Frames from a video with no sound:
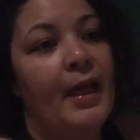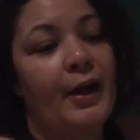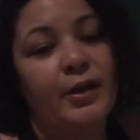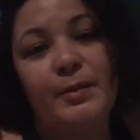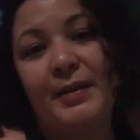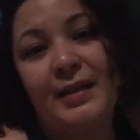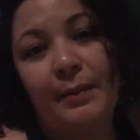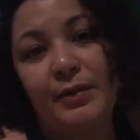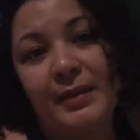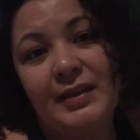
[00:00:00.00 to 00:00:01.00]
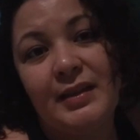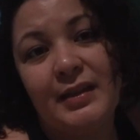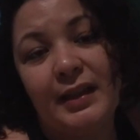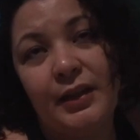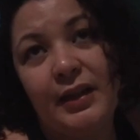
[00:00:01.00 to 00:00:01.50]
I got to spend time with my
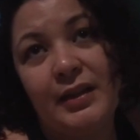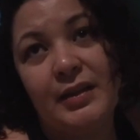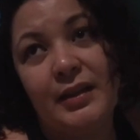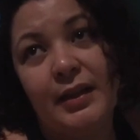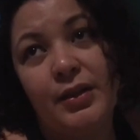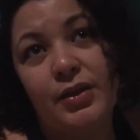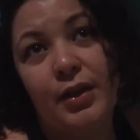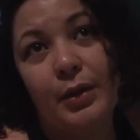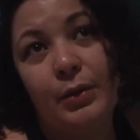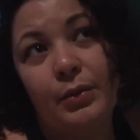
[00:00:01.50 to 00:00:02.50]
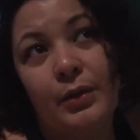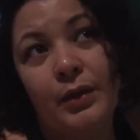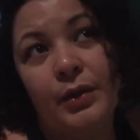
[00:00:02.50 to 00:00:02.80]
sister in Easter, so